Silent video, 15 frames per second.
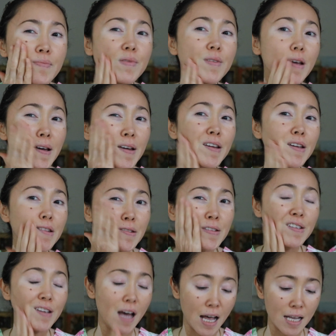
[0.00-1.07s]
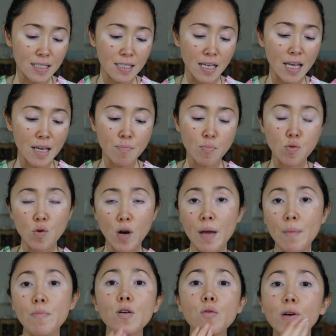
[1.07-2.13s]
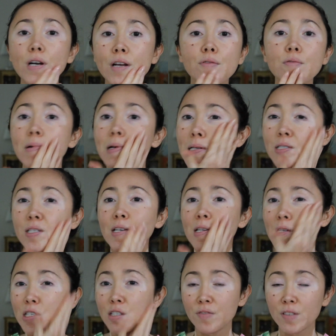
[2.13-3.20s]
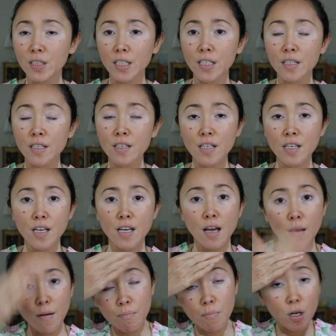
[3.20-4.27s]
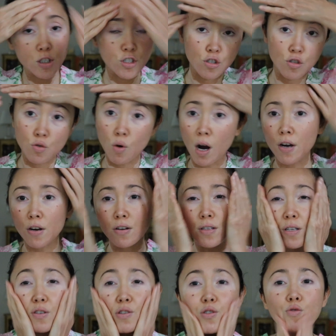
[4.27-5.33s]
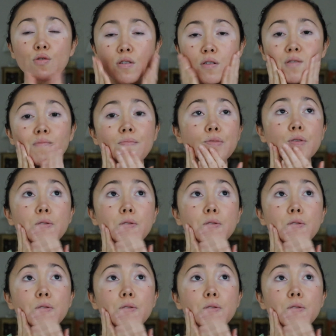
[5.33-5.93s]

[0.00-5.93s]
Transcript: and as a primer whenever my skin is feeling much drier than usual.